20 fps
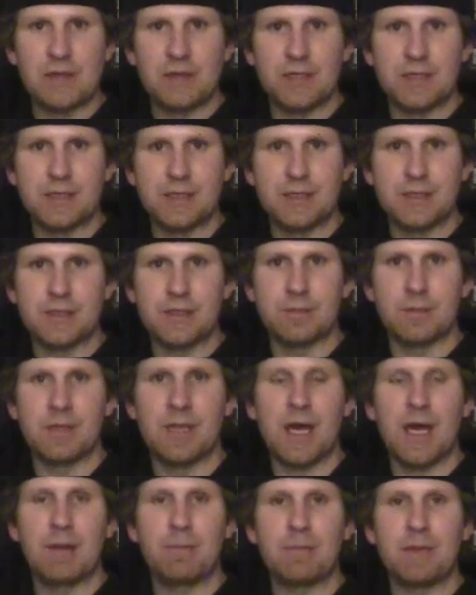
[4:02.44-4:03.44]
on the system. A
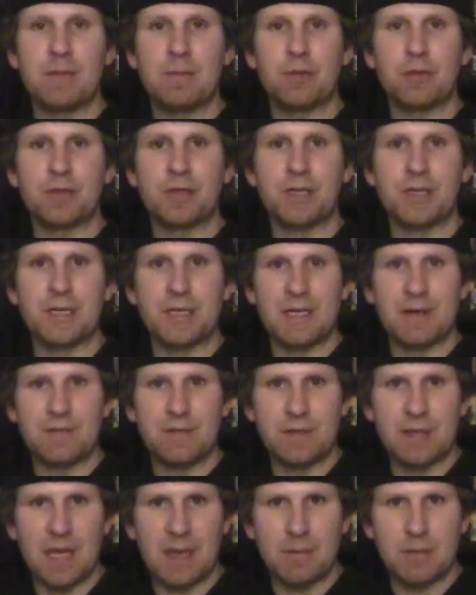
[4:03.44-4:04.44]
lot of people didn't give
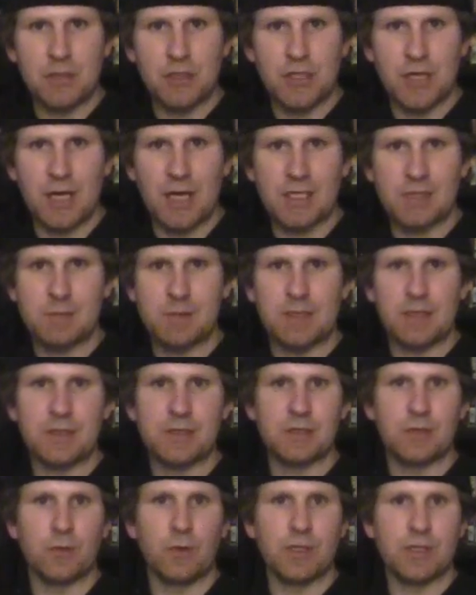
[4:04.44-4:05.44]
the game a chance
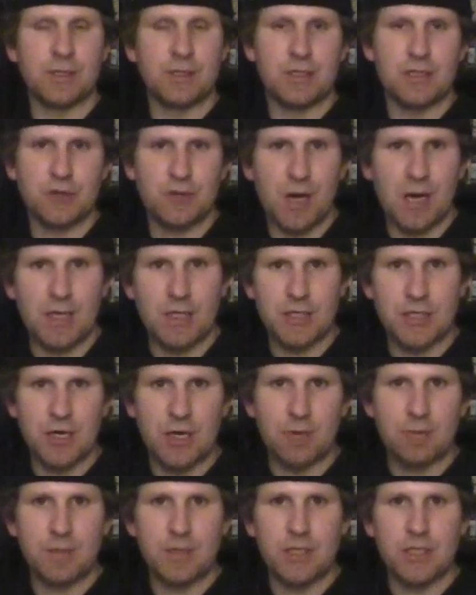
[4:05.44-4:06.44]
because it wasn't a strategy
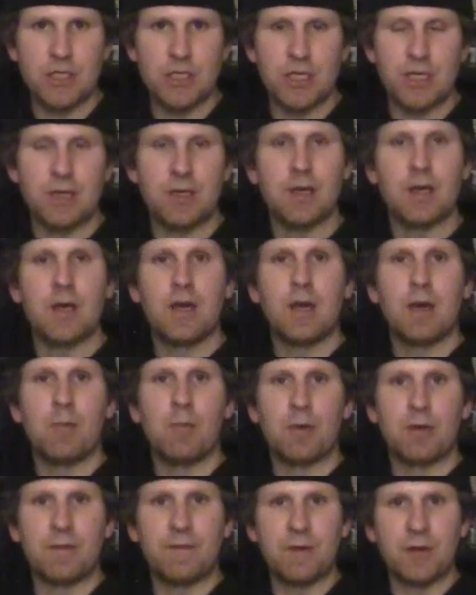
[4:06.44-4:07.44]
RPG.
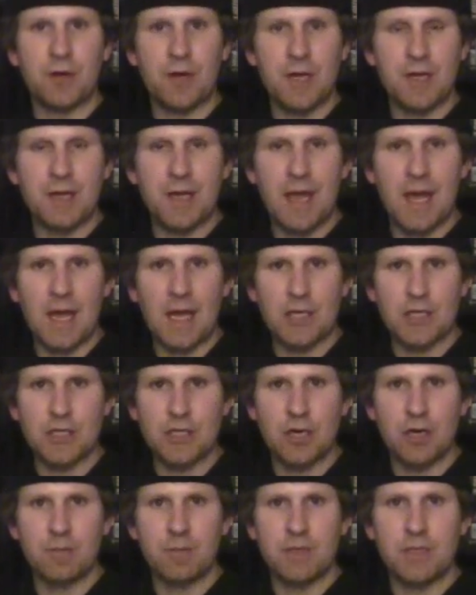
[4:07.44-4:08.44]
But if you're into
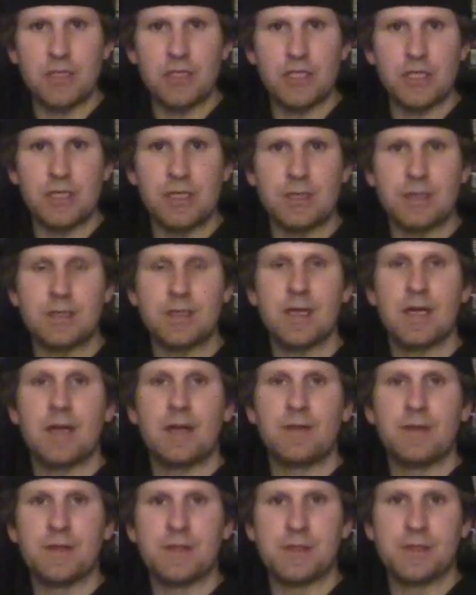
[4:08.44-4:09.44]
action RPGs,
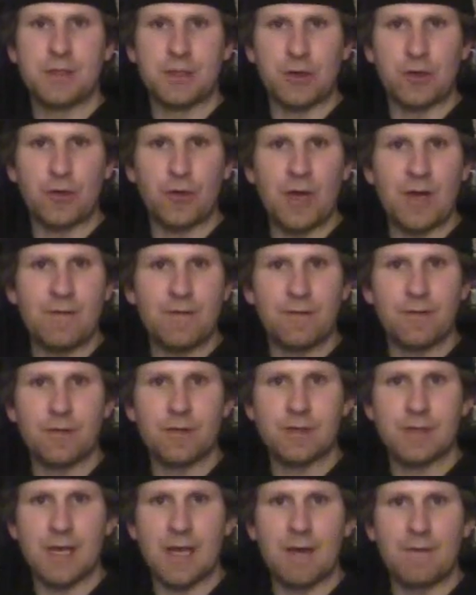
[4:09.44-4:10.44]
this is a great
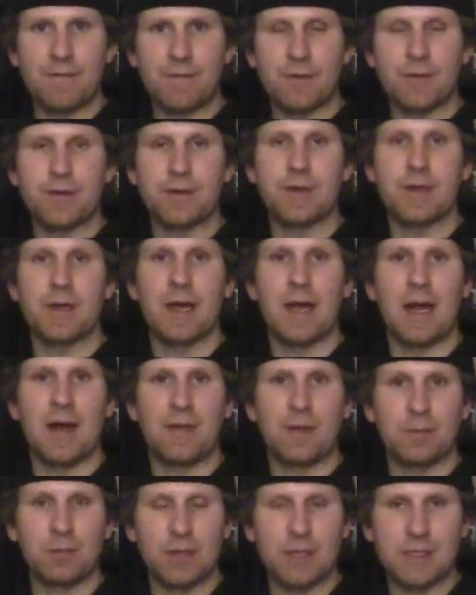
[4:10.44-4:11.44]
first effort on
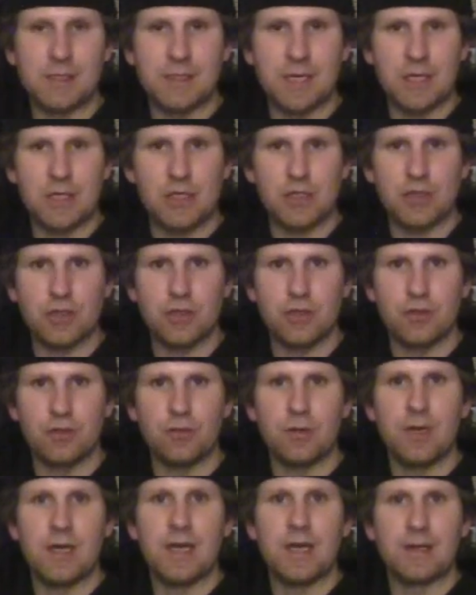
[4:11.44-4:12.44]
the PlayStation
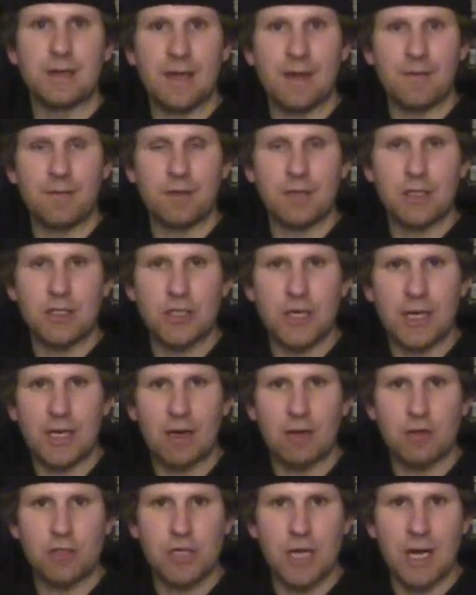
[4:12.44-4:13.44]
2. Definitely check
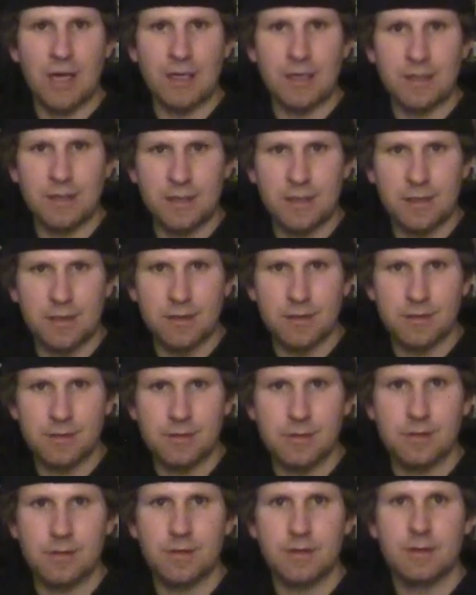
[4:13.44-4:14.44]
out Shining Tears.